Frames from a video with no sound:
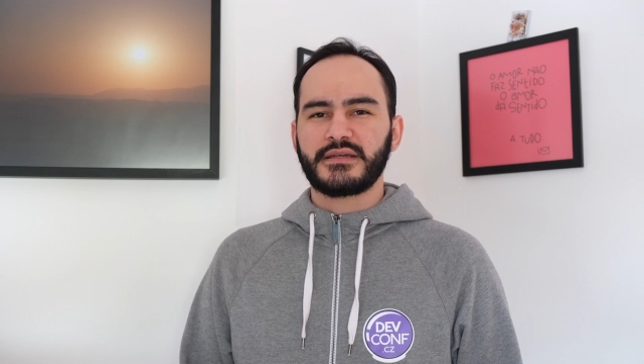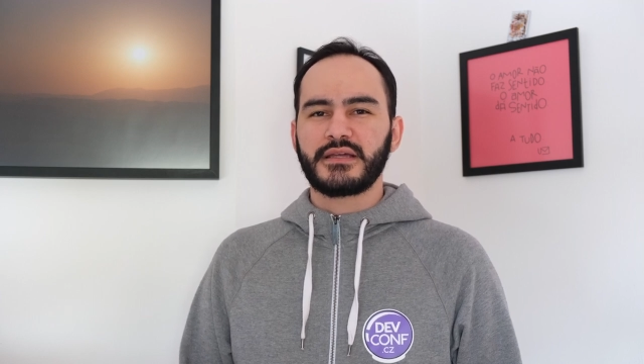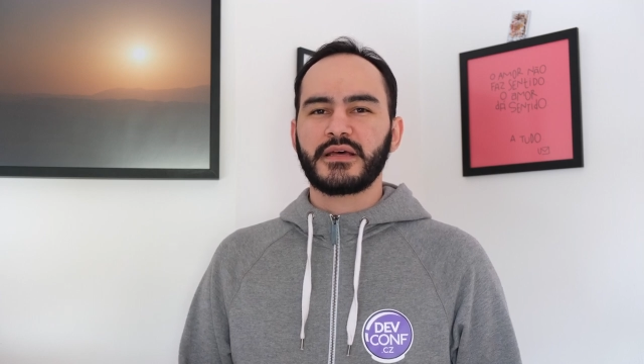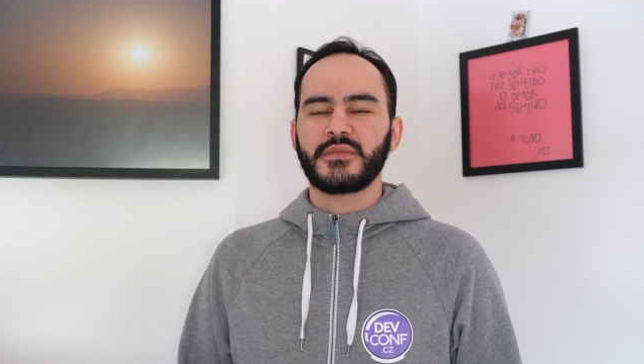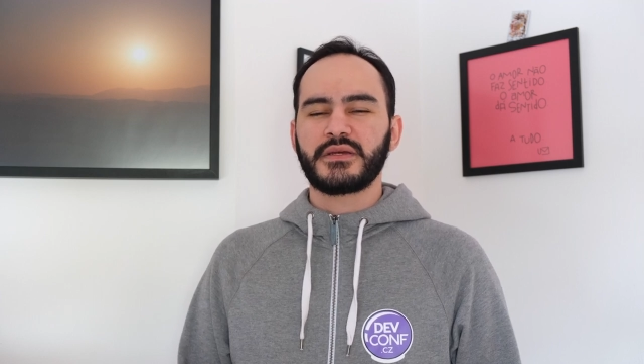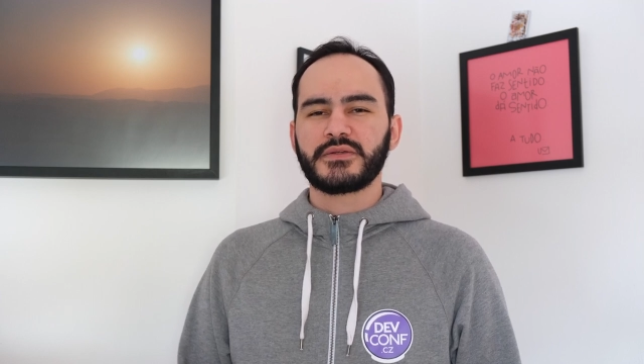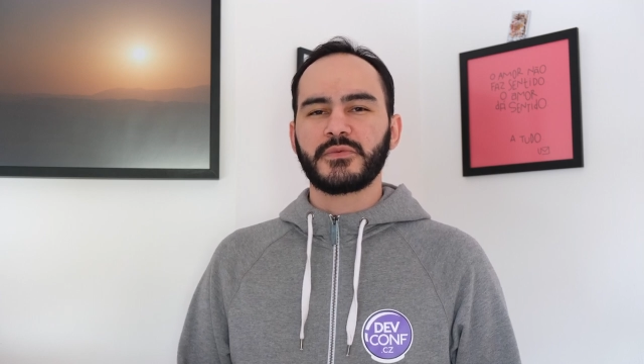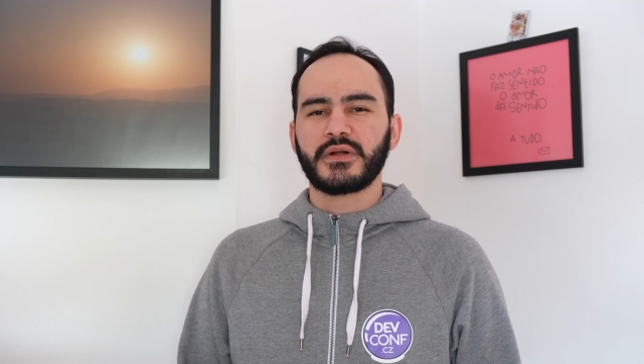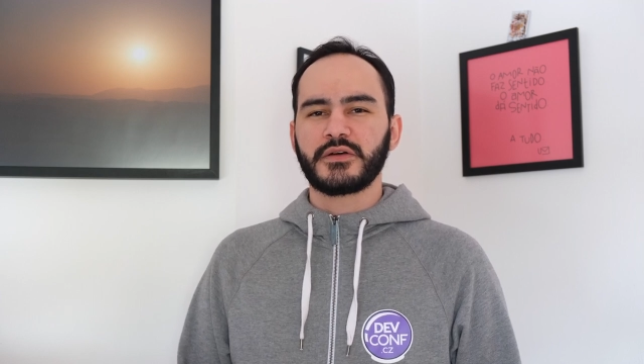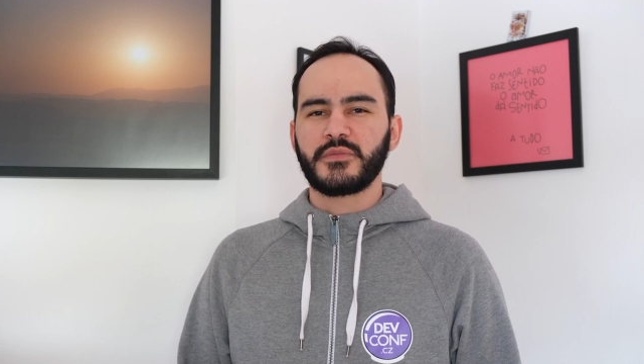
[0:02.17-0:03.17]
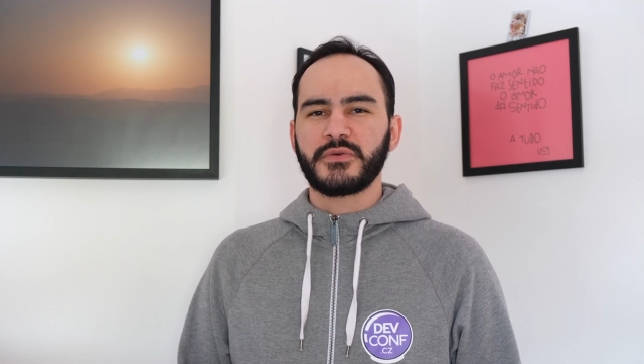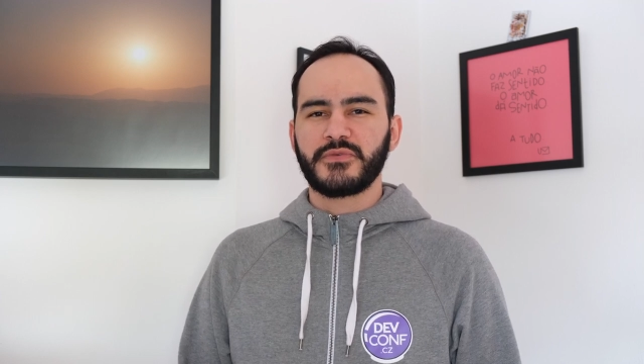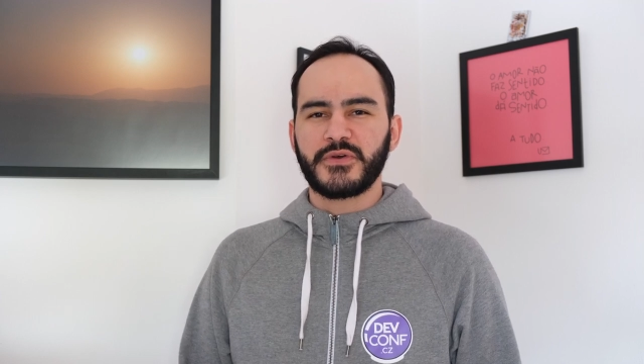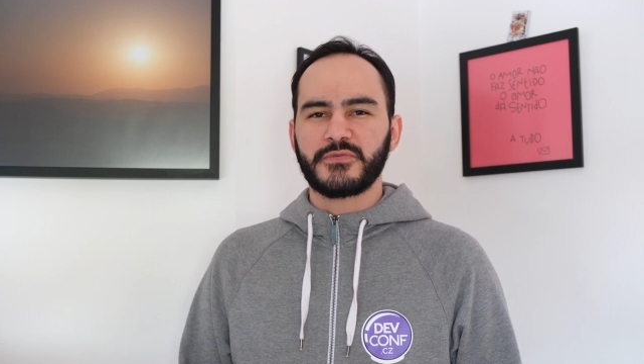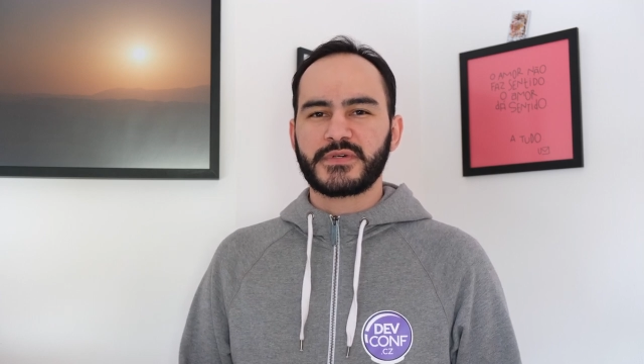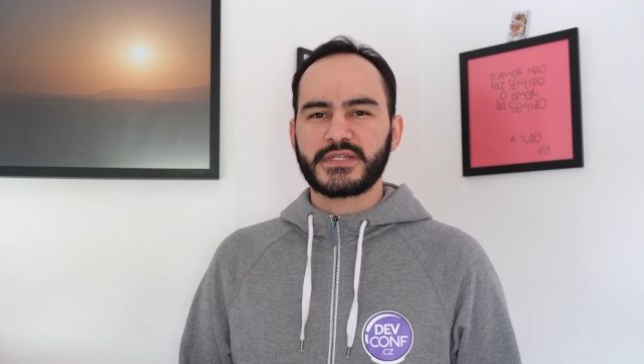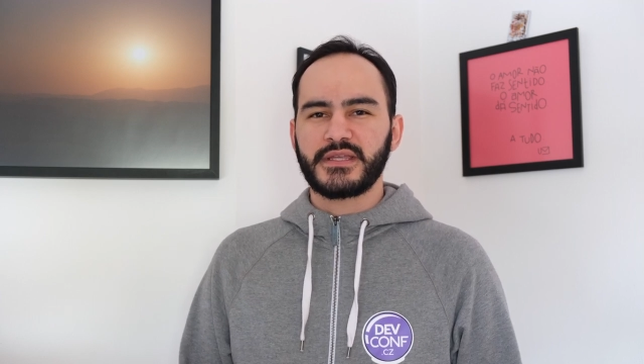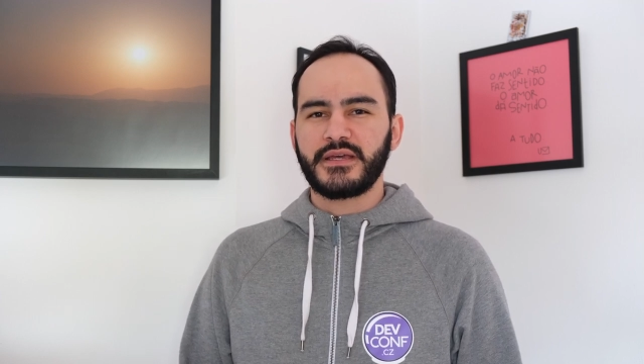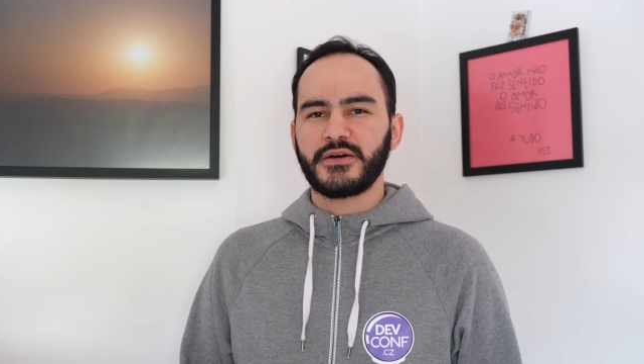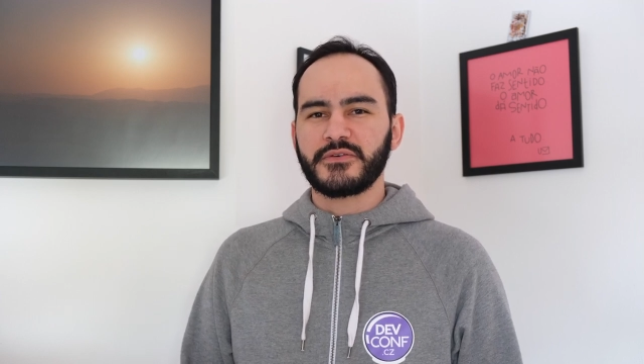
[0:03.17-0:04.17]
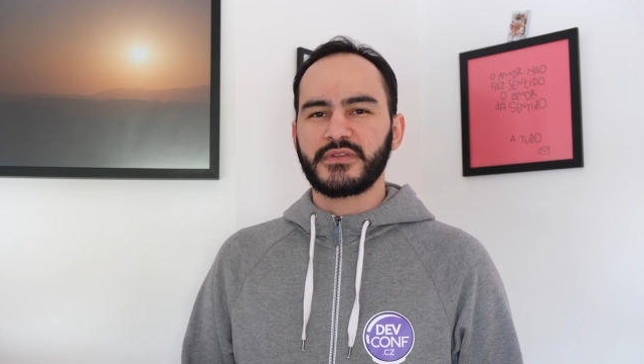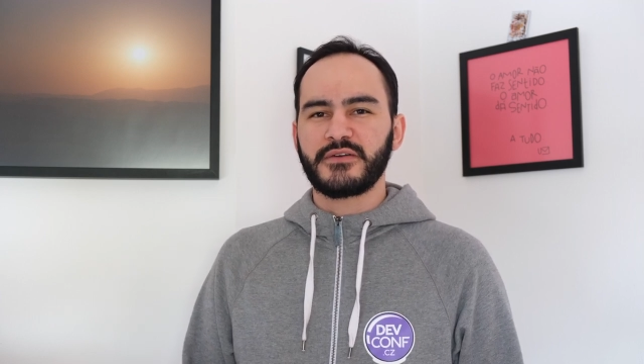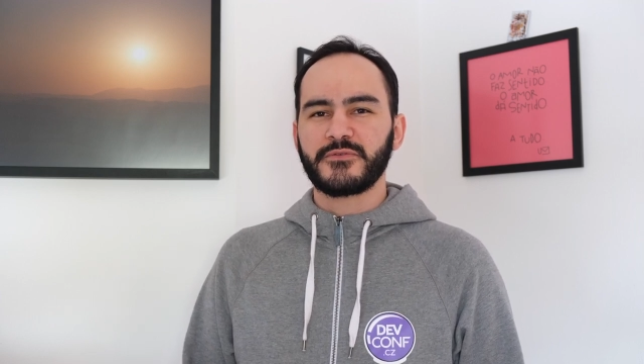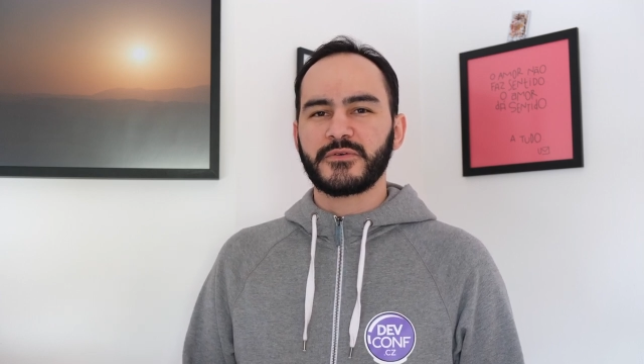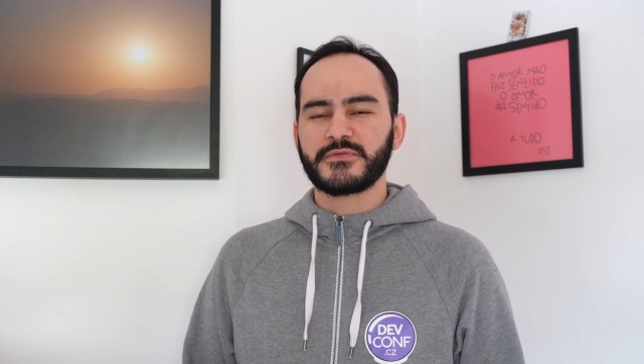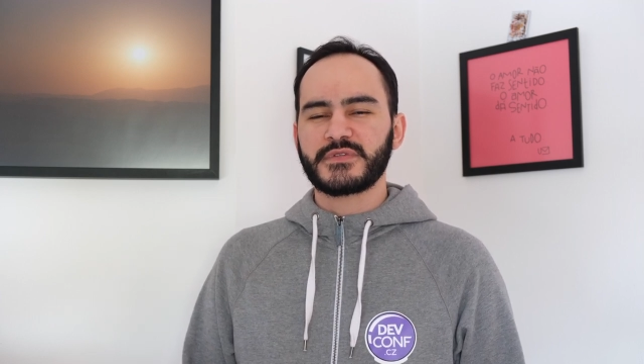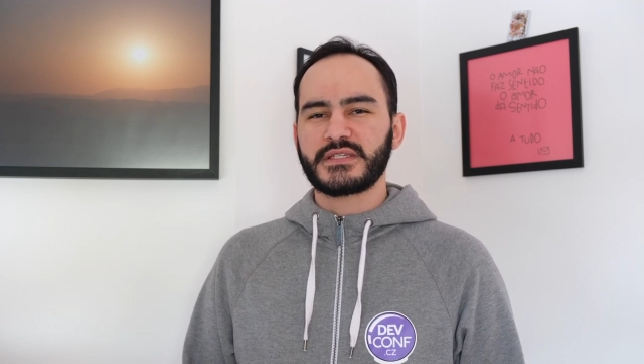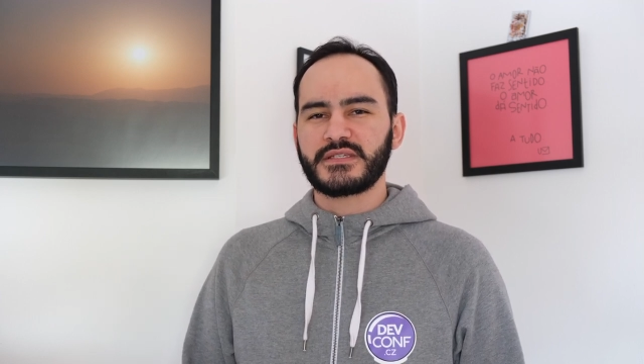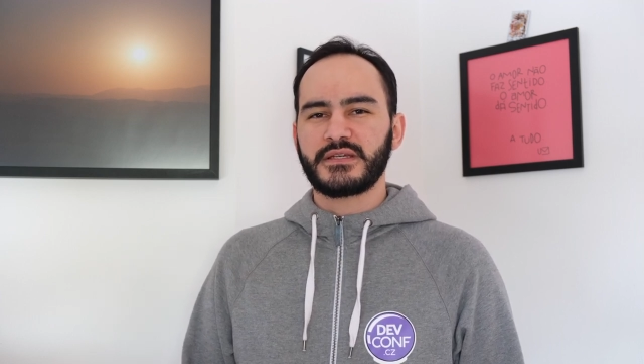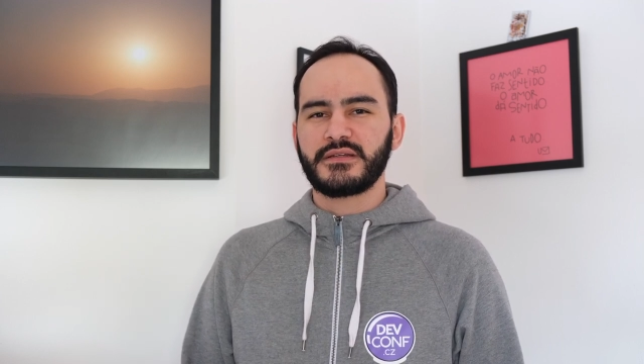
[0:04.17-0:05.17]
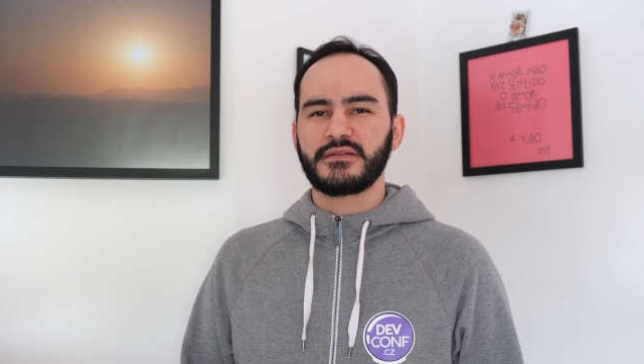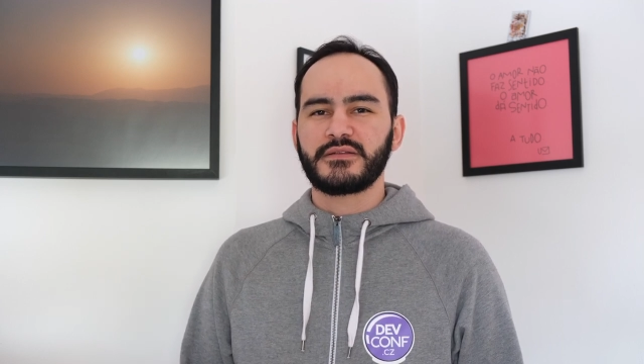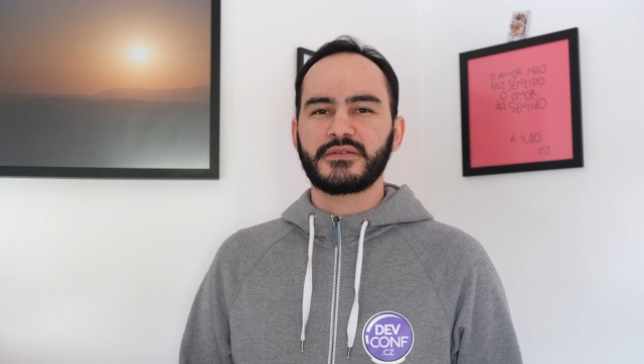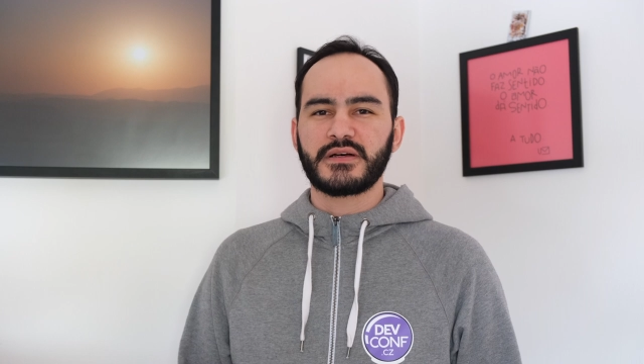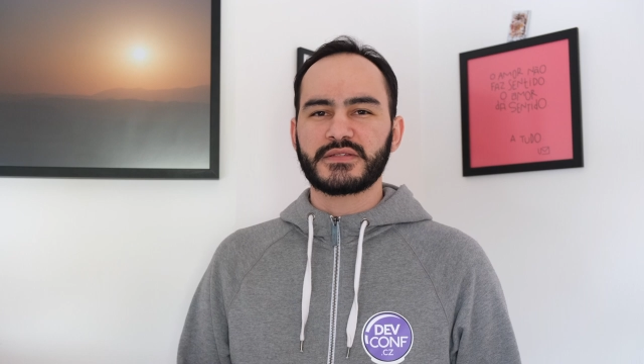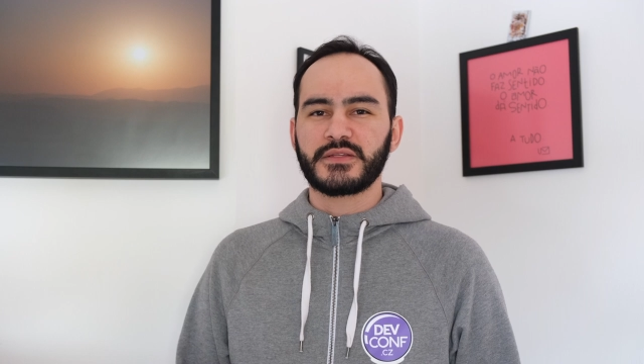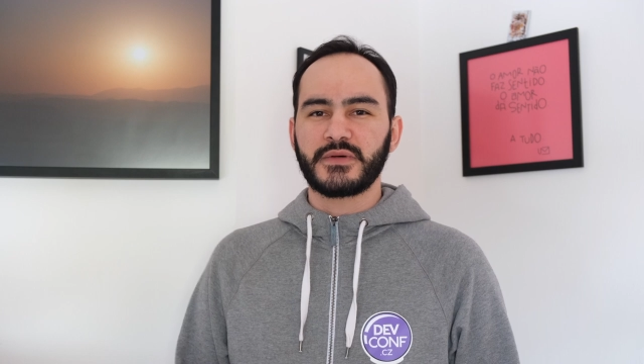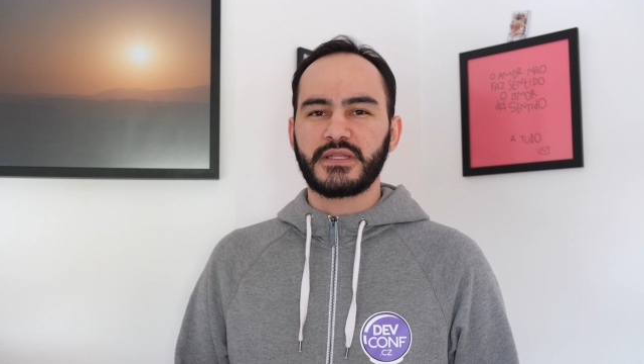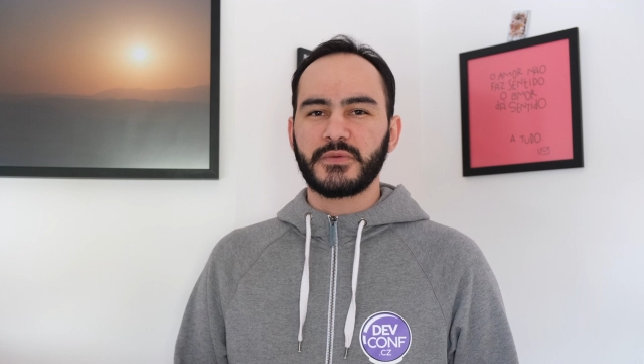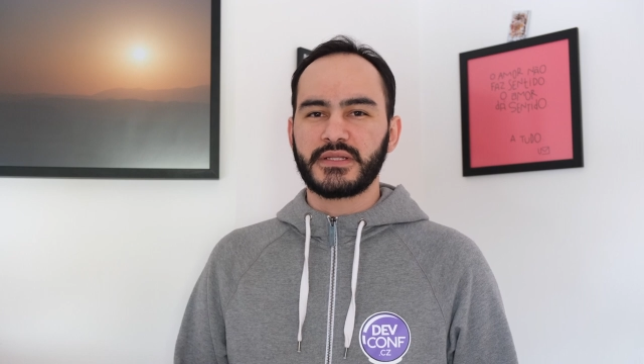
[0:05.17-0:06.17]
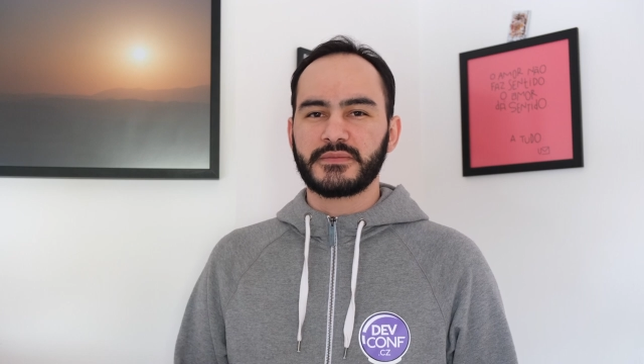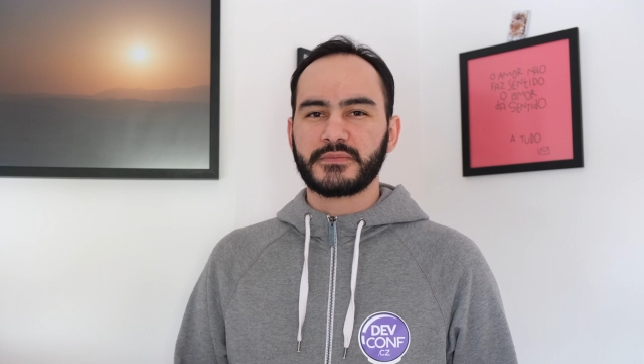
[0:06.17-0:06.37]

and I'm here to welcome you for your first day of DevConf CZ 2021.